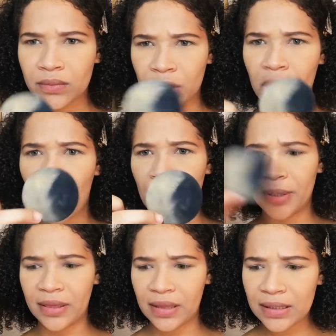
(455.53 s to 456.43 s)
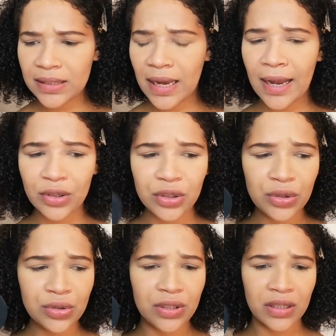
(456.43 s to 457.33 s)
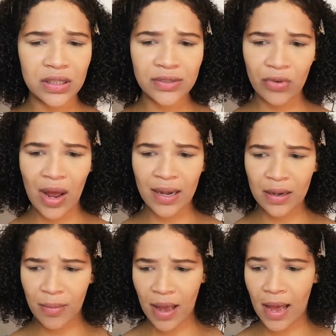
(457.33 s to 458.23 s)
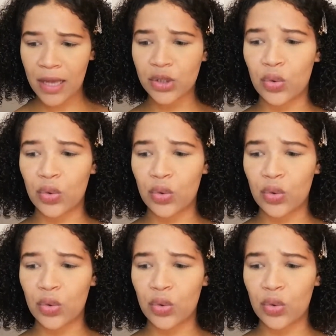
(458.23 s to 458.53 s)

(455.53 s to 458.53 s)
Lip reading: yeah, but this, I like to use this for under my eyes.